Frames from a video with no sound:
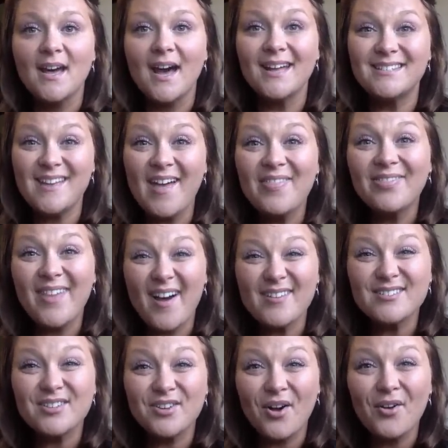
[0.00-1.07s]
a
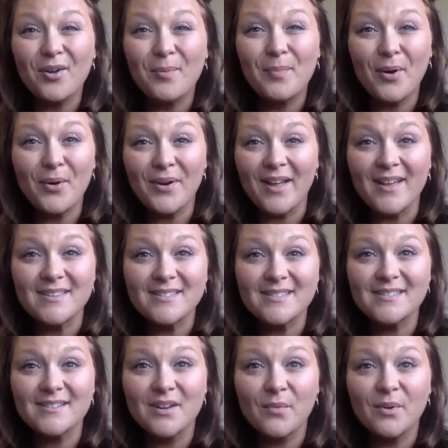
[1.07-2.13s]
$10,000
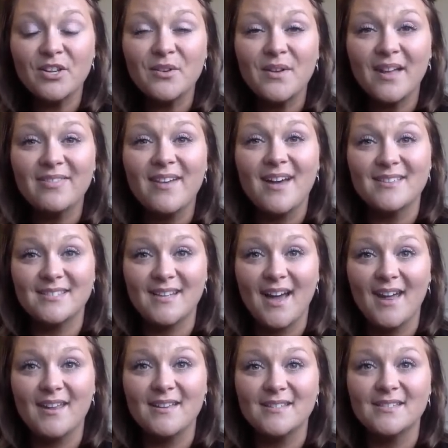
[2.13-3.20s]
bonus when you hit that
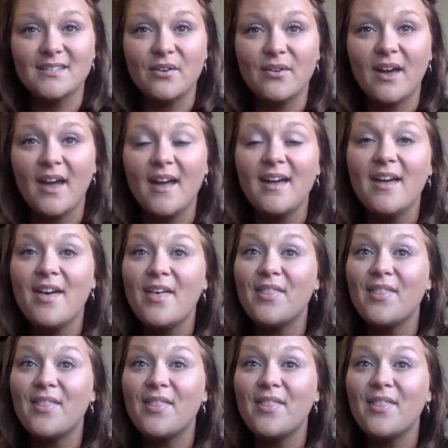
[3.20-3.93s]
status, okay?